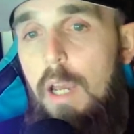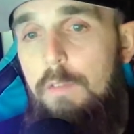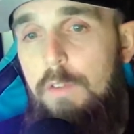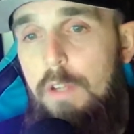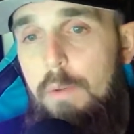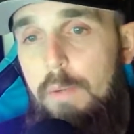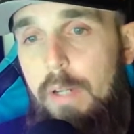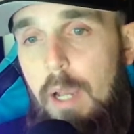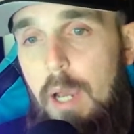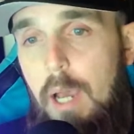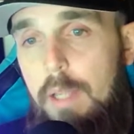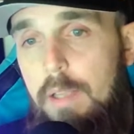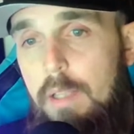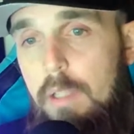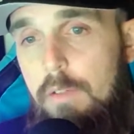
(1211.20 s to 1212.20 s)
After that, we
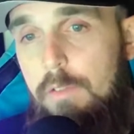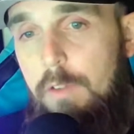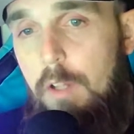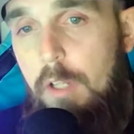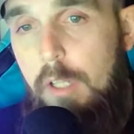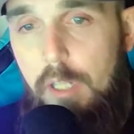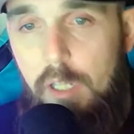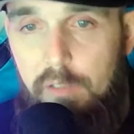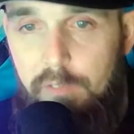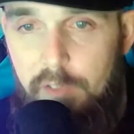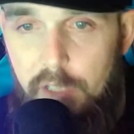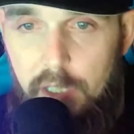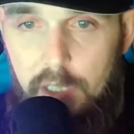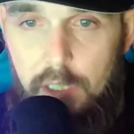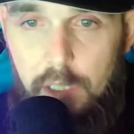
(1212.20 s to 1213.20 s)
got the
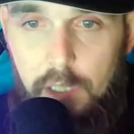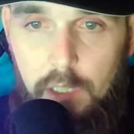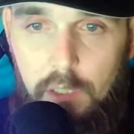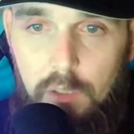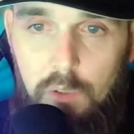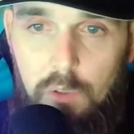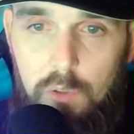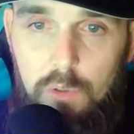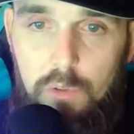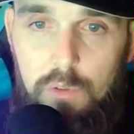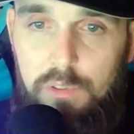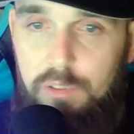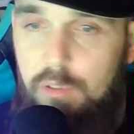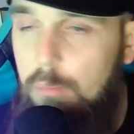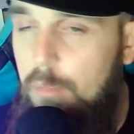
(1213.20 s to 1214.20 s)
Philadelphia Eagles.